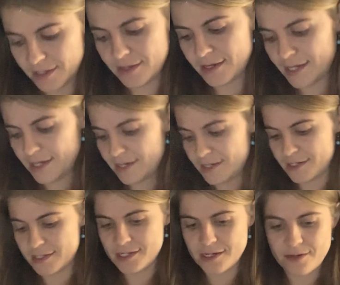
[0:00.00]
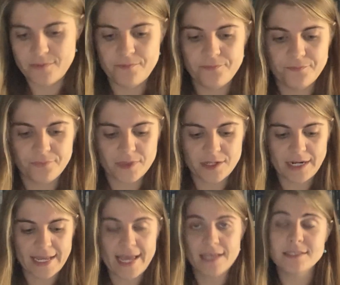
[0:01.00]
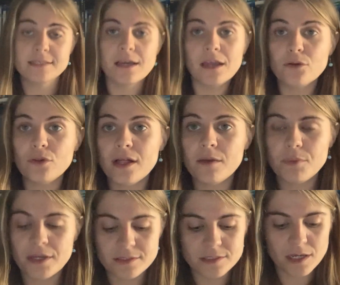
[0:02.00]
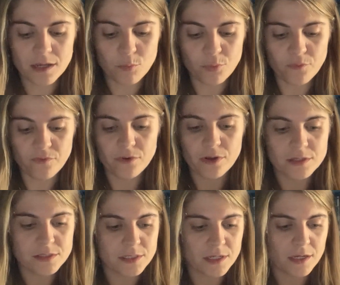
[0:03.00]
And the last title I picked up was